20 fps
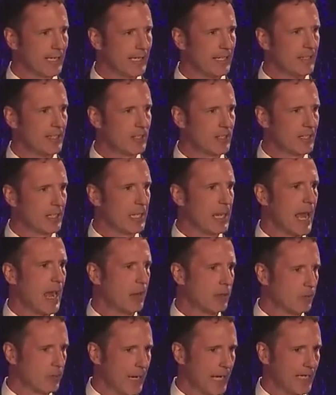in this
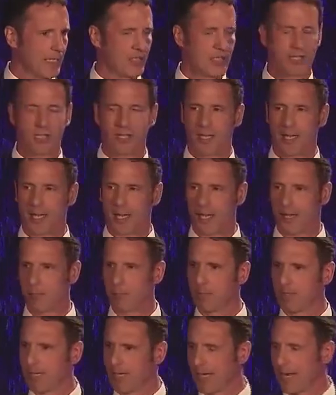cloud-based uh,
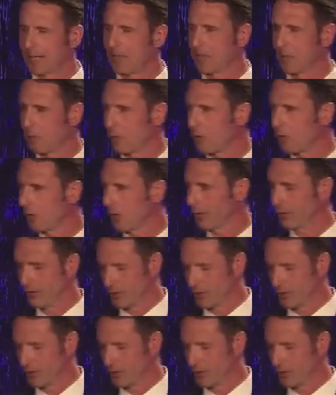connected world.